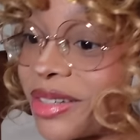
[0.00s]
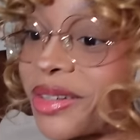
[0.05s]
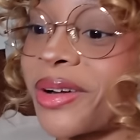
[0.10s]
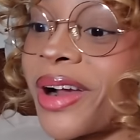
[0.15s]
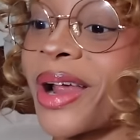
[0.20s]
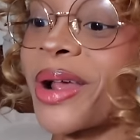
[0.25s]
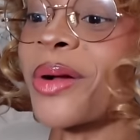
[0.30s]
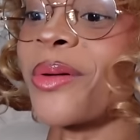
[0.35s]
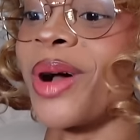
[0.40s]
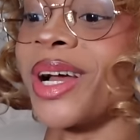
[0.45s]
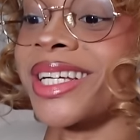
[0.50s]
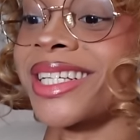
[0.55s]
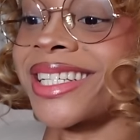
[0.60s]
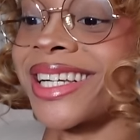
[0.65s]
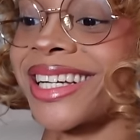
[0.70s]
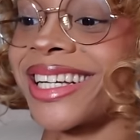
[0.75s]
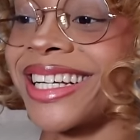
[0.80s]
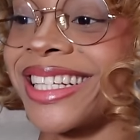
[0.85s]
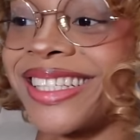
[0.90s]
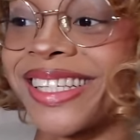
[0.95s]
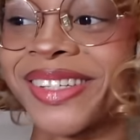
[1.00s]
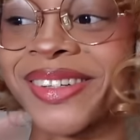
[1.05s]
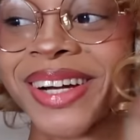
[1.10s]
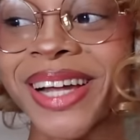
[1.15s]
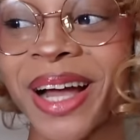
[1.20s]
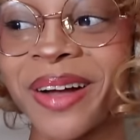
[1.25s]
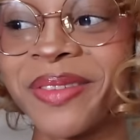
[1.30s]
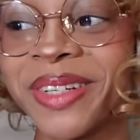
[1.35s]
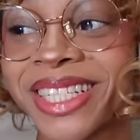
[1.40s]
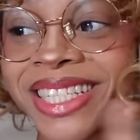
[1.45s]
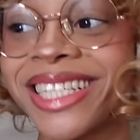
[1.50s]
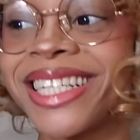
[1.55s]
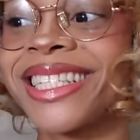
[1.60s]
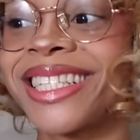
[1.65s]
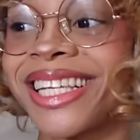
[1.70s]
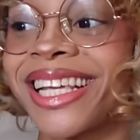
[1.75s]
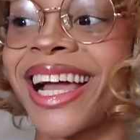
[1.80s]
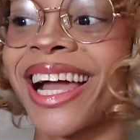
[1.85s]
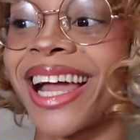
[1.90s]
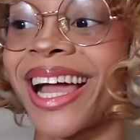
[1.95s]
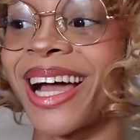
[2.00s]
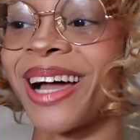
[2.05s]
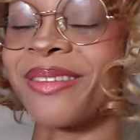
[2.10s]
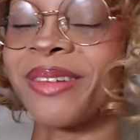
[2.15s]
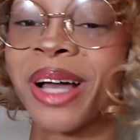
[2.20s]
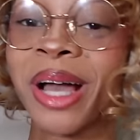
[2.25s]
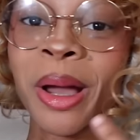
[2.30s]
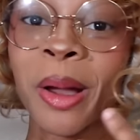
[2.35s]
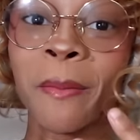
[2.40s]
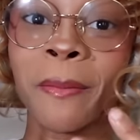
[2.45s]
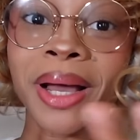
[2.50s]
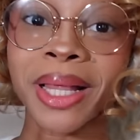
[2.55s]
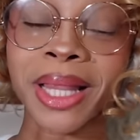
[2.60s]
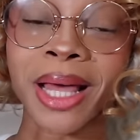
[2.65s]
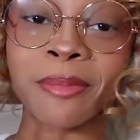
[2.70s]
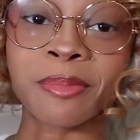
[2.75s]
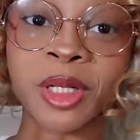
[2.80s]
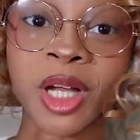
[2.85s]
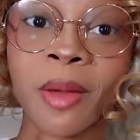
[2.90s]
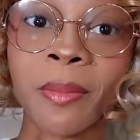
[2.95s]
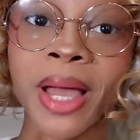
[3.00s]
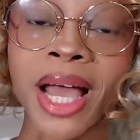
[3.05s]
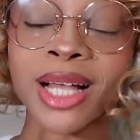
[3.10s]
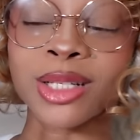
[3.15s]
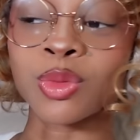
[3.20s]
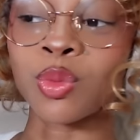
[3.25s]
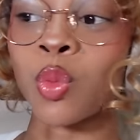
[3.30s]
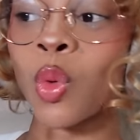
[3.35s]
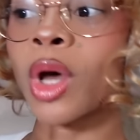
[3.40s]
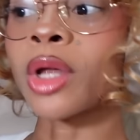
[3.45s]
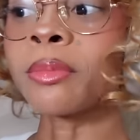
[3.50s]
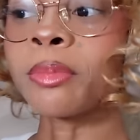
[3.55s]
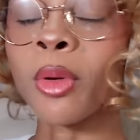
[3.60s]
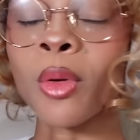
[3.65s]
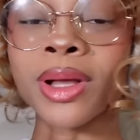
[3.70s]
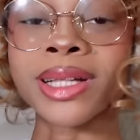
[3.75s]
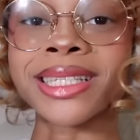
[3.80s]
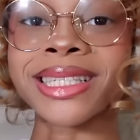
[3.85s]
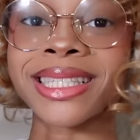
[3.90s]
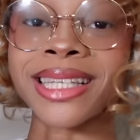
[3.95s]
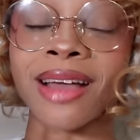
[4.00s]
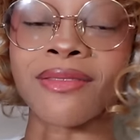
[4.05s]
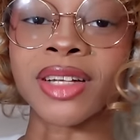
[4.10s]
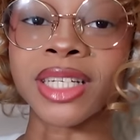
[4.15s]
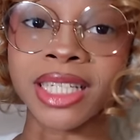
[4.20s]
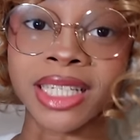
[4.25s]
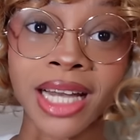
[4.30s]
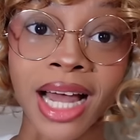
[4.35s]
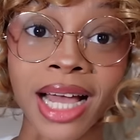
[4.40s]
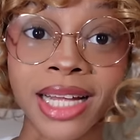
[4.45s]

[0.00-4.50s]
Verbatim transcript: a great question considering how much CC I have. My laptop has 1.79